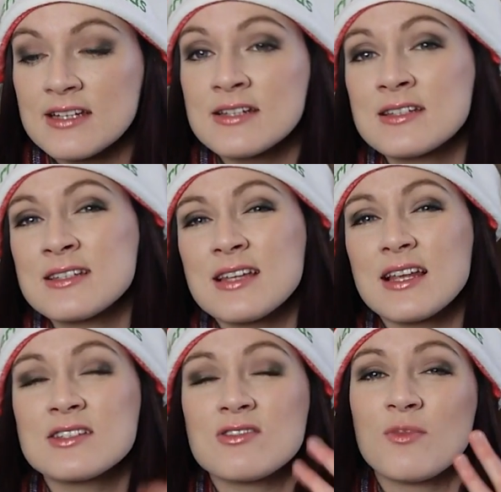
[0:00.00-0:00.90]
It's
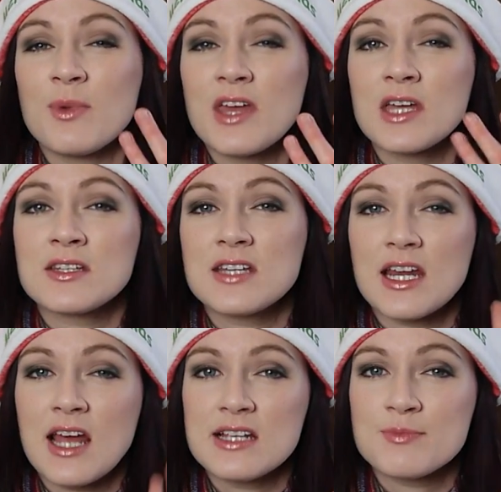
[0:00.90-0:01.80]
still sort of, by the end of the day,
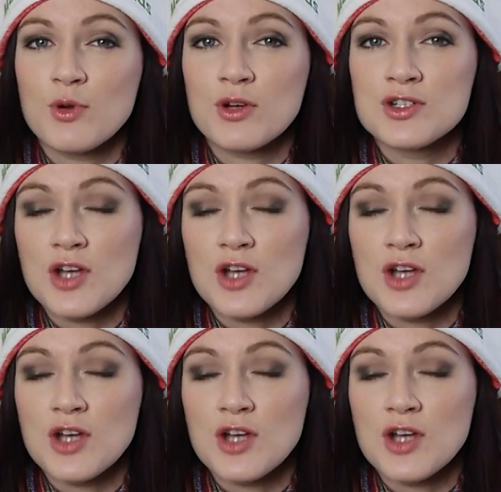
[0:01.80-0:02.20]
it has broken